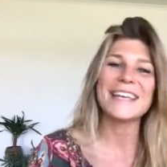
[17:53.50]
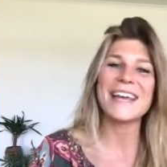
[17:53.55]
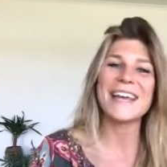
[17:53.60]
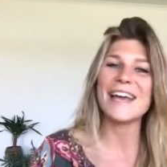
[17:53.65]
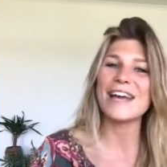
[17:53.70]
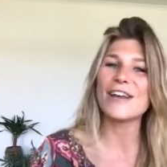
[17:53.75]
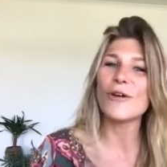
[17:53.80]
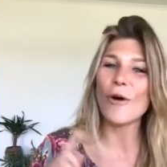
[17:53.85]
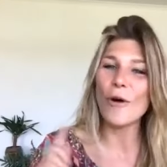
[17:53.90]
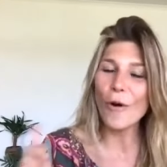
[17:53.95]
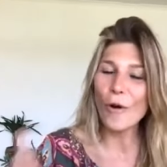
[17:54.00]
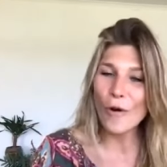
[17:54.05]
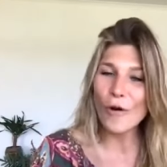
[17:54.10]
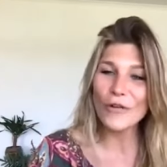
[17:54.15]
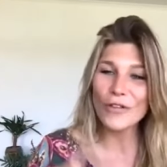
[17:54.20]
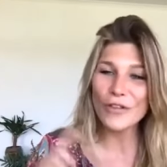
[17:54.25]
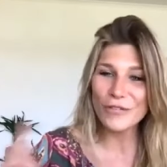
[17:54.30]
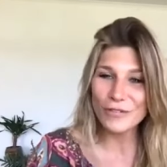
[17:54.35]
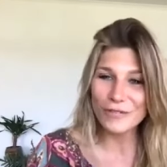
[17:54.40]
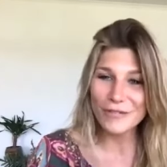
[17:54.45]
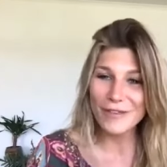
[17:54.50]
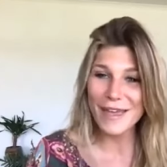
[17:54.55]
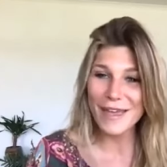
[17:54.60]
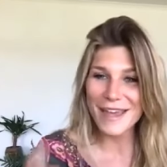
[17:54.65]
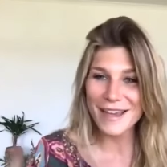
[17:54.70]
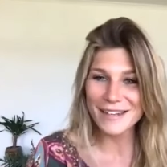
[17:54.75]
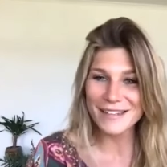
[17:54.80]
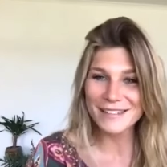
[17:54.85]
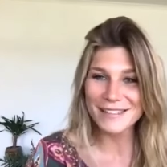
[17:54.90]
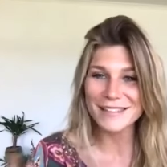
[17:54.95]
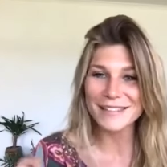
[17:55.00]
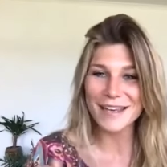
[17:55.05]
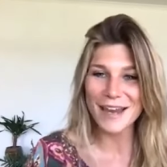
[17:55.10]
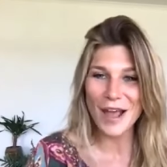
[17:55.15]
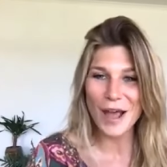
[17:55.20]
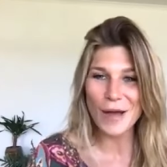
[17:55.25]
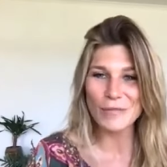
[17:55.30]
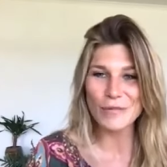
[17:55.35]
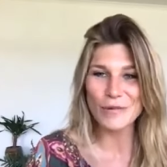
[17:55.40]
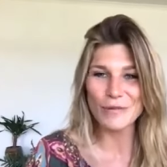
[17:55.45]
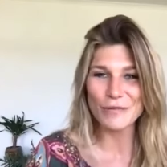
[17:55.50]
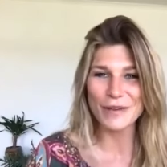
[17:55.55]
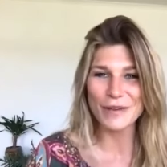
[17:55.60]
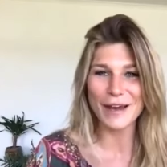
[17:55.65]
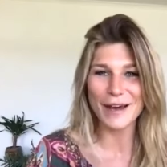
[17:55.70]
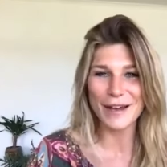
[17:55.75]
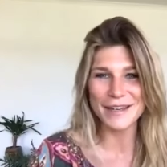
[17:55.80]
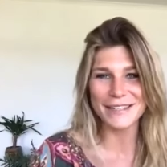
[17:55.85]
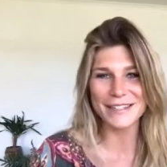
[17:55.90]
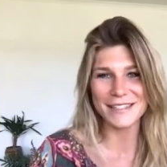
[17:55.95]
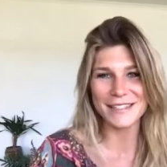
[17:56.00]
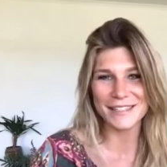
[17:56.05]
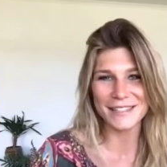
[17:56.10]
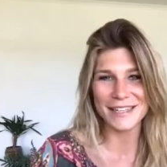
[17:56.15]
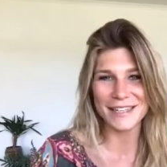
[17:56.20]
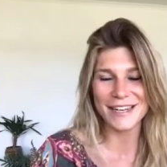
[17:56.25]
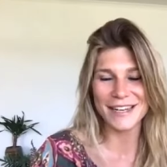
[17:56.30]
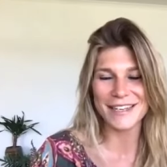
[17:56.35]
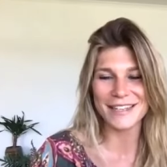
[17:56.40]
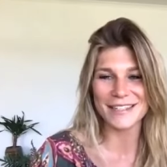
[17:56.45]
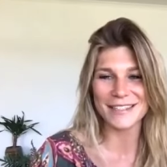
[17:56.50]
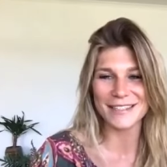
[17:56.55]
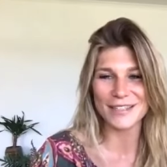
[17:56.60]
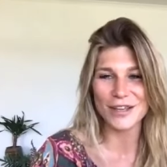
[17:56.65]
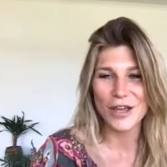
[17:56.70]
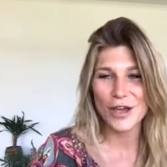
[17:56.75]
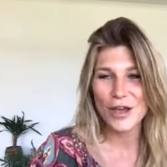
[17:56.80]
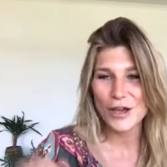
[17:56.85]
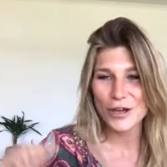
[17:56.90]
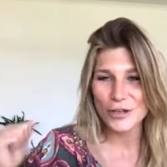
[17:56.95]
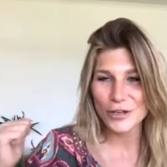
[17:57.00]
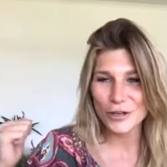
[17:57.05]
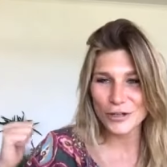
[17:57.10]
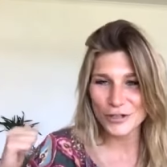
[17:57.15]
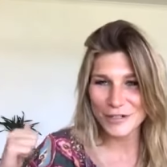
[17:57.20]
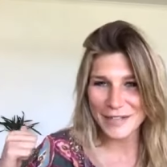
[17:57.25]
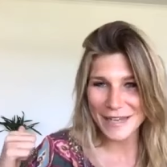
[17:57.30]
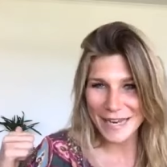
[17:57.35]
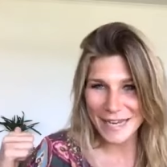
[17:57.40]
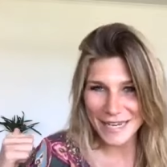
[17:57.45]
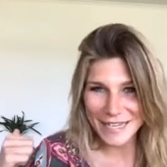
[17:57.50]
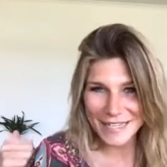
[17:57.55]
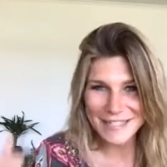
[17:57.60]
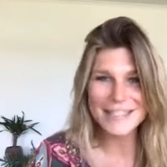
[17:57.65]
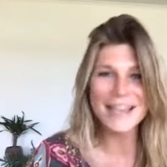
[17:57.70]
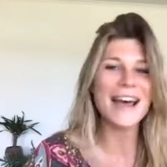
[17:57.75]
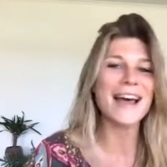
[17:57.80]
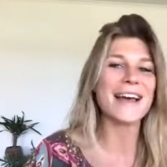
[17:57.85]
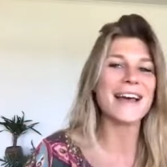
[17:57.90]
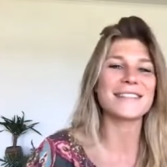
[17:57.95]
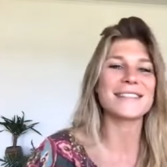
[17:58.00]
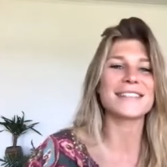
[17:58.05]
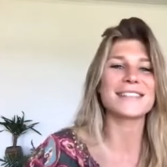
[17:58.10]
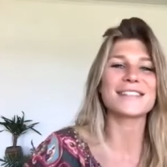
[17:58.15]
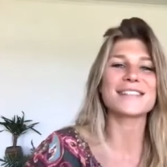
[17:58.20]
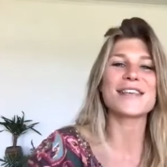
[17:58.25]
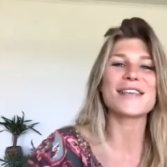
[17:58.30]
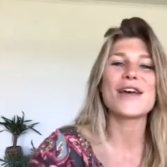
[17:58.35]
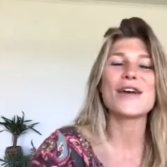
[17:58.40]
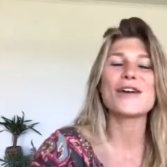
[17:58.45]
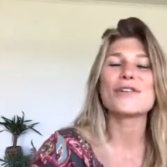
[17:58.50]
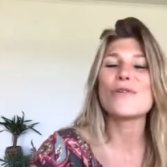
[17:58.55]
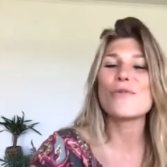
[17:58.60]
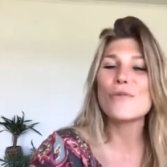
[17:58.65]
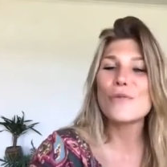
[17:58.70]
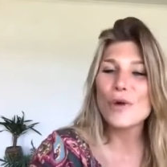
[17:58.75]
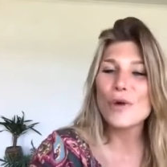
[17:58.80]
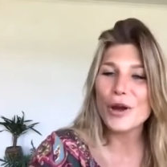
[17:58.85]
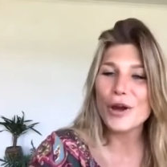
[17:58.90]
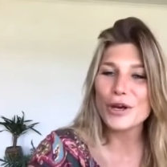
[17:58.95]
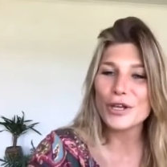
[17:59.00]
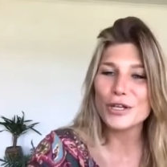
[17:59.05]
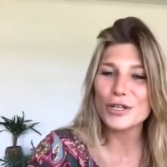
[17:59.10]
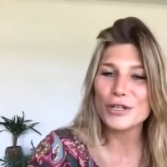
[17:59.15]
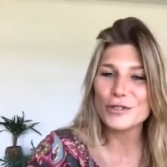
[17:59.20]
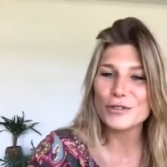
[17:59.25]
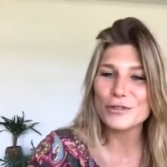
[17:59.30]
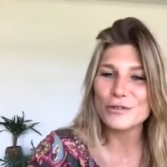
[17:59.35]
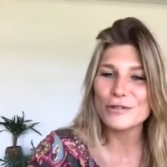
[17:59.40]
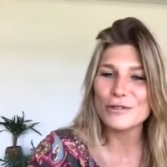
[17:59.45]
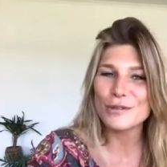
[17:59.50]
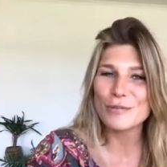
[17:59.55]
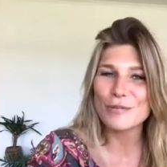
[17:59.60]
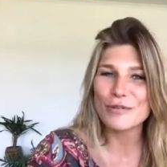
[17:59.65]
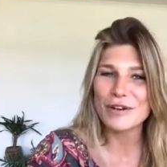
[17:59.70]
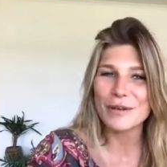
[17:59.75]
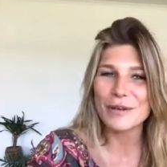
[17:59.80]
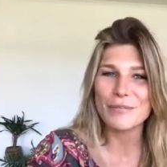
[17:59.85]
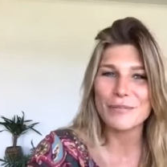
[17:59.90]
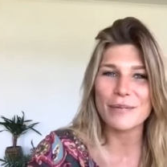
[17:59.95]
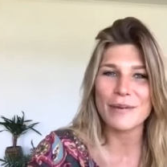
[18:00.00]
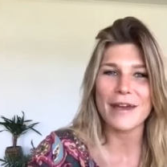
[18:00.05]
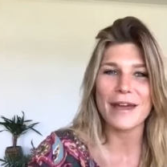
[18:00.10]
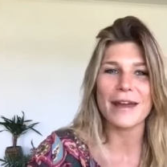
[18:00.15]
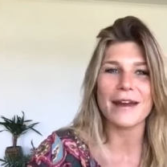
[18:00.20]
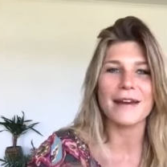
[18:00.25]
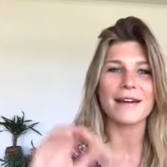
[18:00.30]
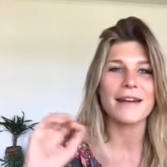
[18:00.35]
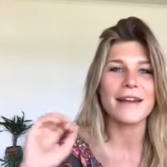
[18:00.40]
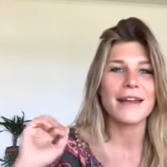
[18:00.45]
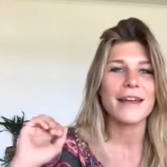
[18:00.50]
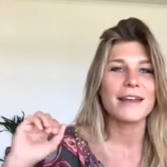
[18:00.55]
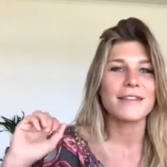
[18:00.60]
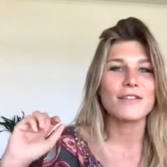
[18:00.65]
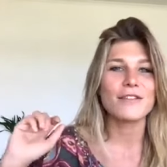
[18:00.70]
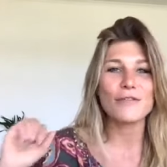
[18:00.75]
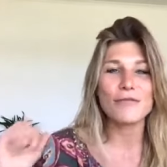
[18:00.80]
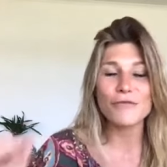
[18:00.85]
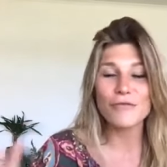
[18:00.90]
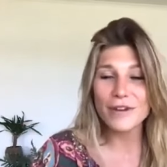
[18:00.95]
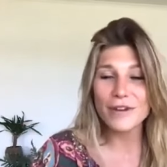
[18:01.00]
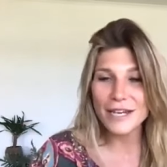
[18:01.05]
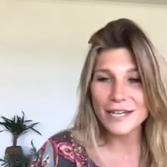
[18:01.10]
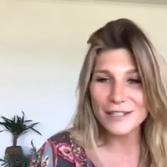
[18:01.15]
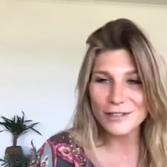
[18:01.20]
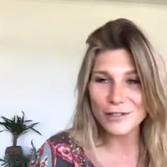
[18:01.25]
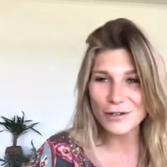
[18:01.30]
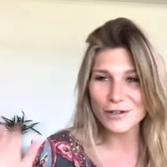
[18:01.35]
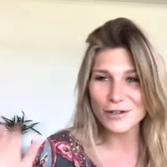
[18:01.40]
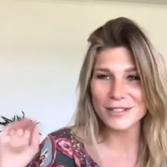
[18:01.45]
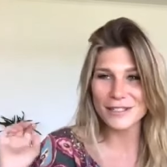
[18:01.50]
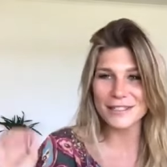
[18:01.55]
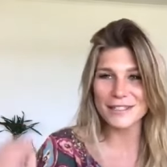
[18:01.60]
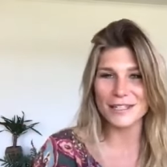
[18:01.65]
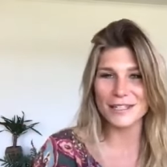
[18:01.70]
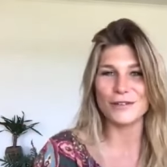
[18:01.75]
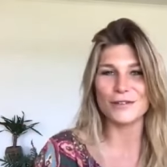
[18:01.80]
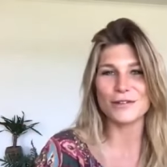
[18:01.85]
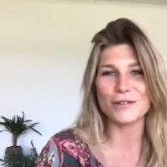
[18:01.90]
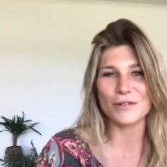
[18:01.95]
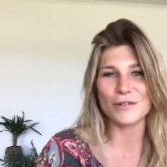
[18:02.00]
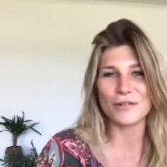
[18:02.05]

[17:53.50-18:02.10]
Yeah, and all the things that happen behind the scenes, your daily tasks, the work you do to prepare, the resources that you